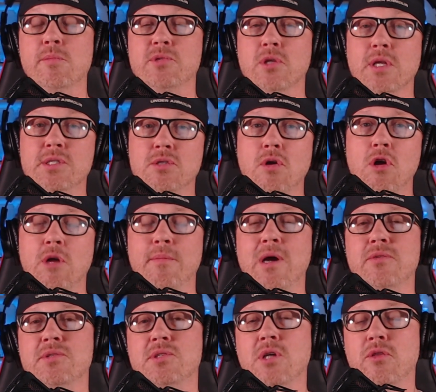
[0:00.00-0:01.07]
So let's talk about
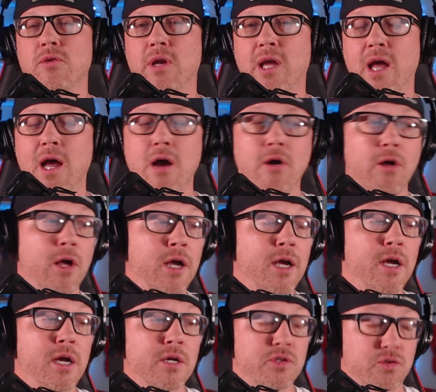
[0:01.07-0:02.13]
the Southern Cal
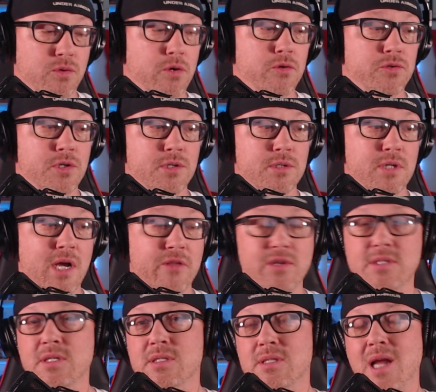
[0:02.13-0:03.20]
Trojans. Now,
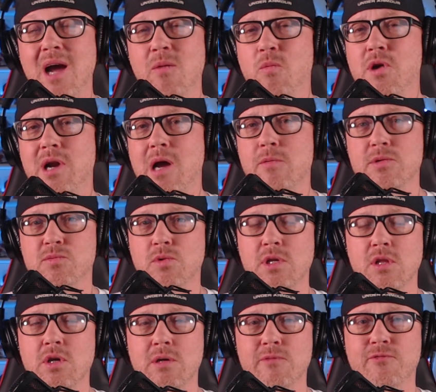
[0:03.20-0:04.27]
this is not one I was really
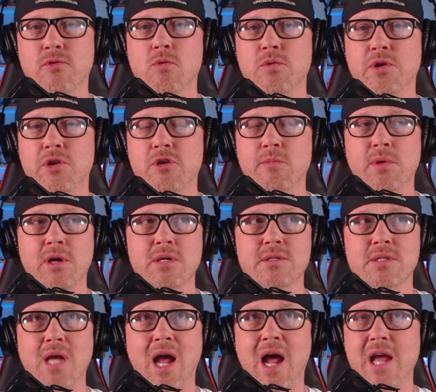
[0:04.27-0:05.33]
looking forward to do because
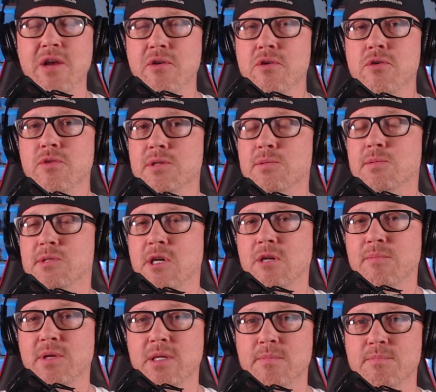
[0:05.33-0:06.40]
I knew this was going to
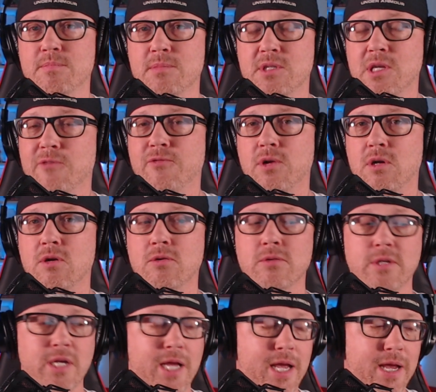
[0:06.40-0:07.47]
be difficult.
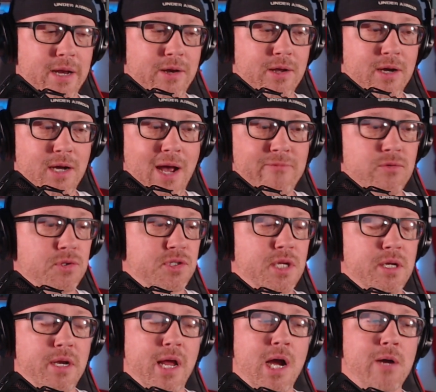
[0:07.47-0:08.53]
And uh, after
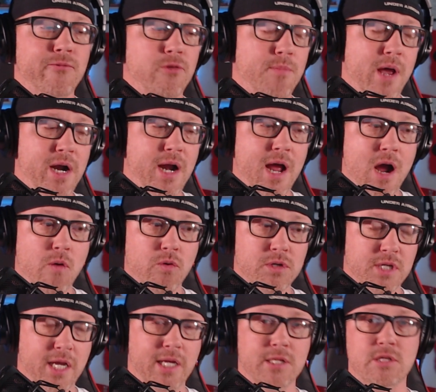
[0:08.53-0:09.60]
sitting down for about an hour and
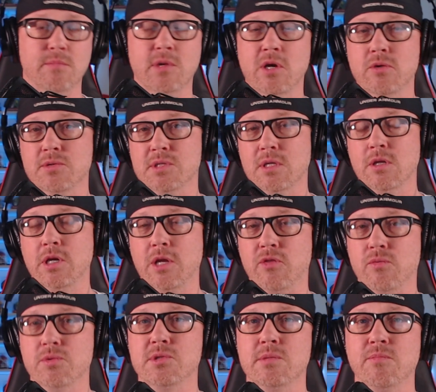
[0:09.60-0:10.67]
taking some notes and looking
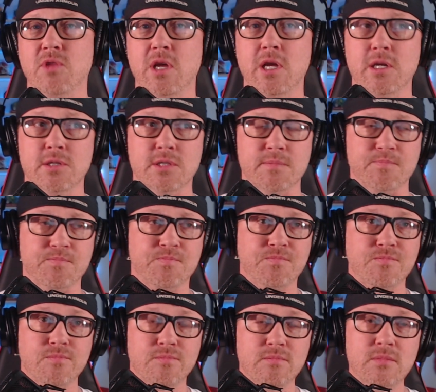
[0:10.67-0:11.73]
through some things,
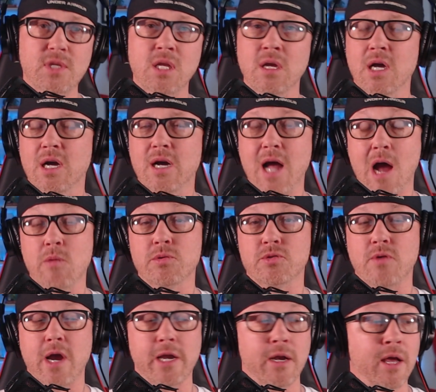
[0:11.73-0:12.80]
uh, I was right.